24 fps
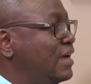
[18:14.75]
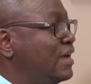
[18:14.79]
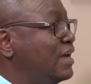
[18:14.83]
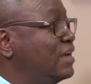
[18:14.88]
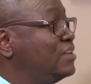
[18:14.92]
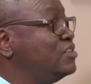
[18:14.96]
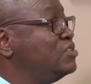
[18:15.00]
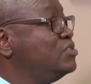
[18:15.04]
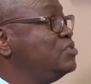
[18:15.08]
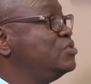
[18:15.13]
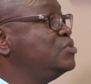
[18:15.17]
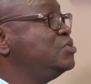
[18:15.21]

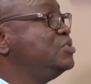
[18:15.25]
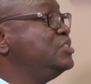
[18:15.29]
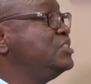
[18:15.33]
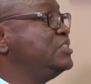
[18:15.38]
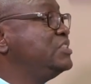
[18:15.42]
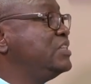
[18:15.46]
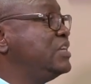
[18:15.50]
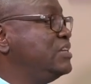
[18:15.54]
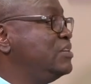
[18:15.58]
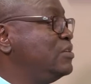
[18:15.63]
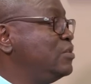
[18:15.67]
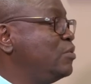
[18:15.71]
And
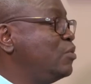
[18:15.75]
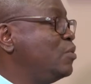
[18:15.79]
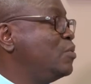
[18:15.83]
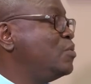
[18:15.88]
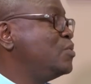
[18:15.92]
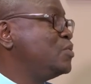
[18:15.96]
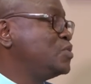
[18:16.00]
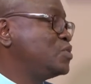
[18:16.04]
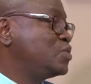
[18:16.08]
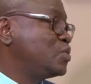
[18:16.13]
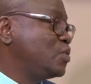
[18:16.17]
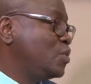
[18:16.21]
usually,
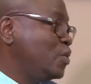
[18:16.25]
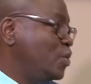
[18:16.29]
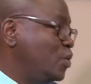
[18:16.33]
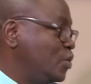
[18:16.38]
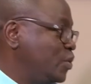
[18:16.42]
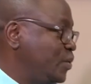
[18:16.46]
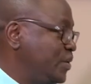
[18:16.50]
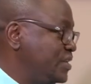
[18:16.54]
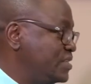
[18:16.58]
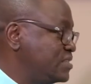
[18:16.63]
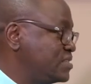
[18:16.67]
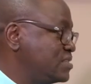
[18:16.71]
almost
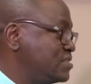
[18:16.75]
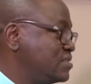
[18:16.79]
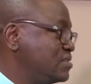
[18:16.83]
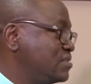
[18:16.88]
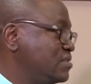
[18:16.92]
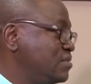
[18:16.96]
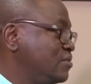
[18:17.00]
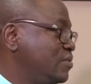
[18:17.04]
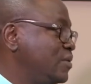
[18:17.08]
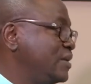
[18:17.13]
always,